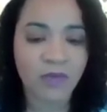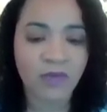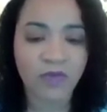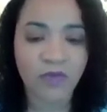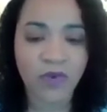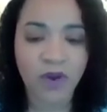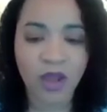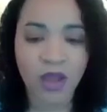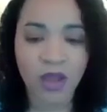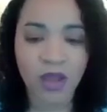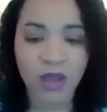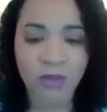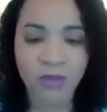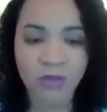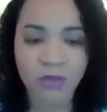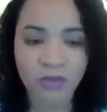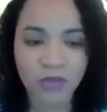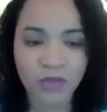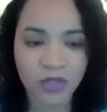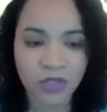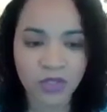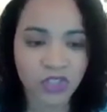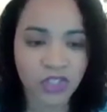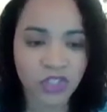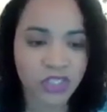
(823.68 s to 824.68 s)
From
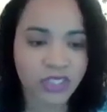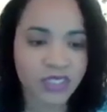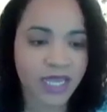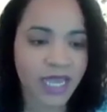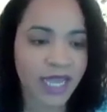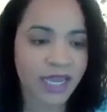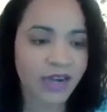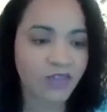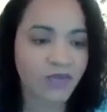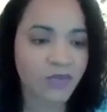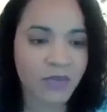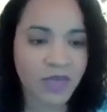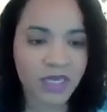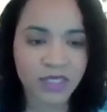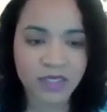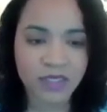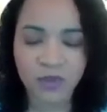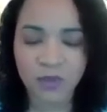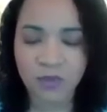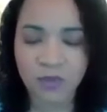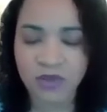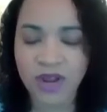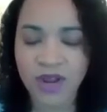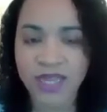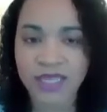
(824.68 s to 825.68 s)
just kind of
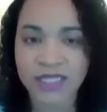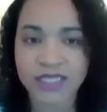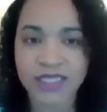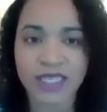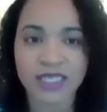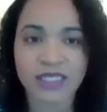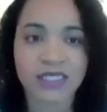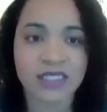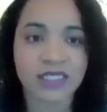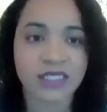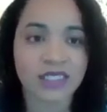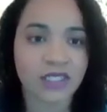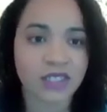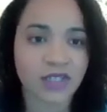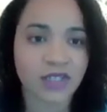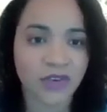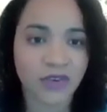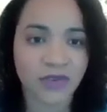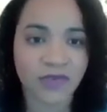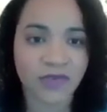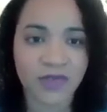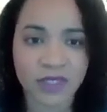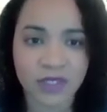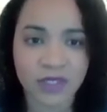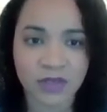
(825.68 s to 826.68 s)
mental processes to
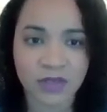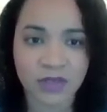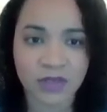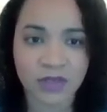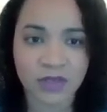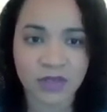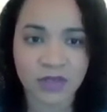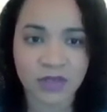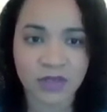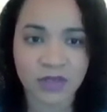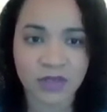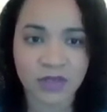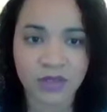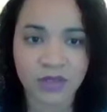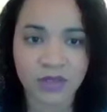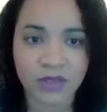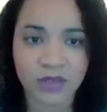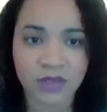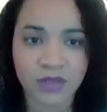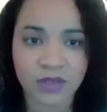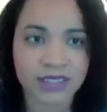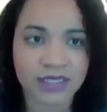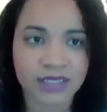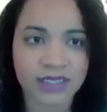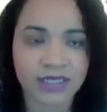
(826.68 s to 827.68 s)
your physical
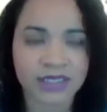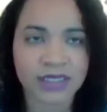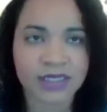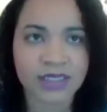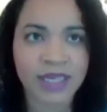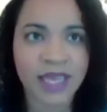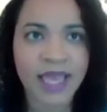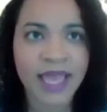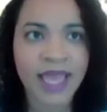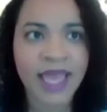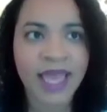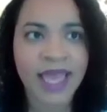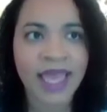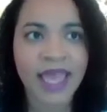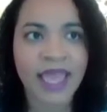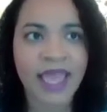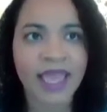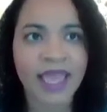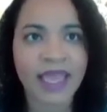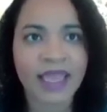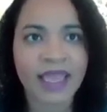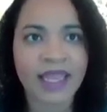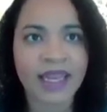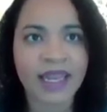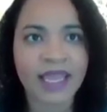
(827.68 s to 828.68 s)
processes.
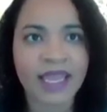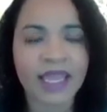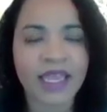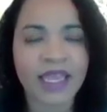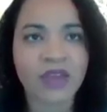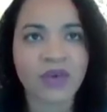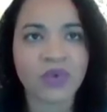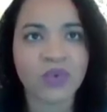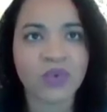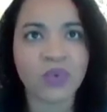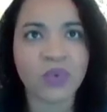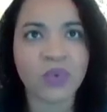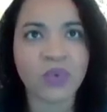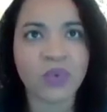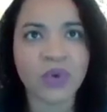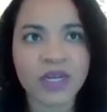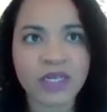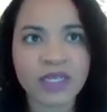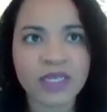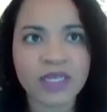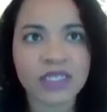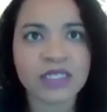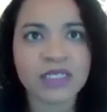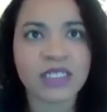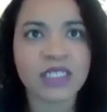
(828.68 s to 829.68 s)
And it can
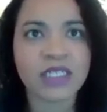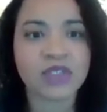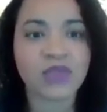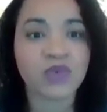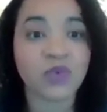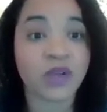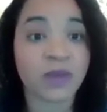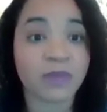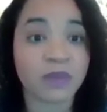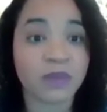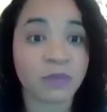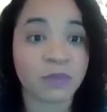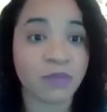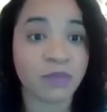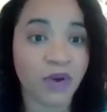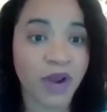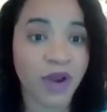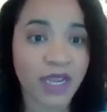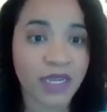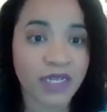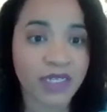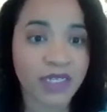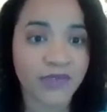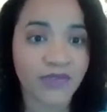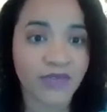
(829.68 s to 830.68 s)
really disrupt
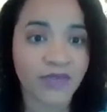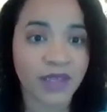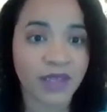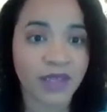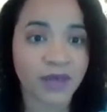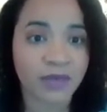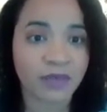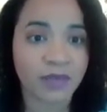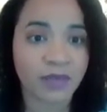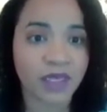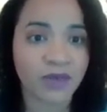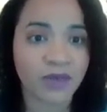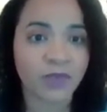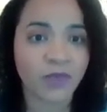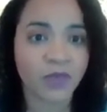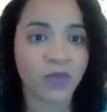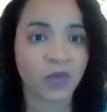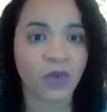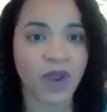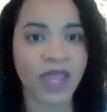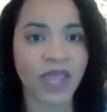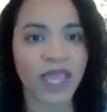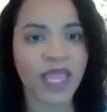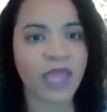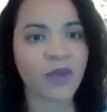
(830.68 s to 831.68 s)
brain development,
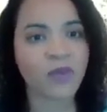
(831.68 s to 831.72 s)
right?